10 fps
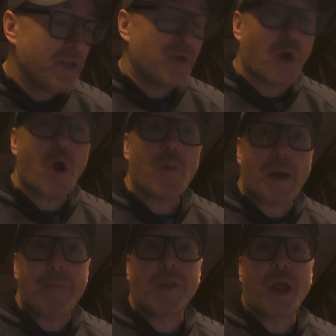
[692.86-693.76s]
there are
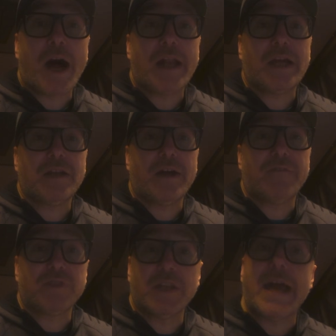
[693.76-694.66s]
a lot
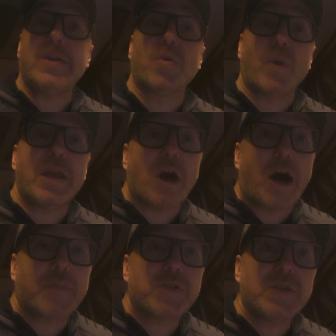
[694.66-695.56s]
of lighter weight
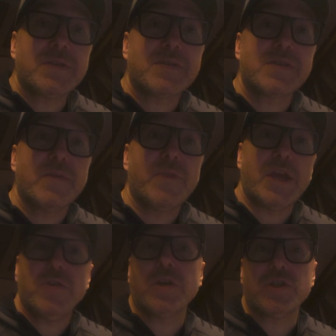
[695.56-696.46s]
options
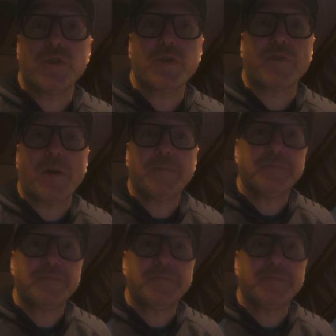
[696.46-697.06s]
that you can choose from.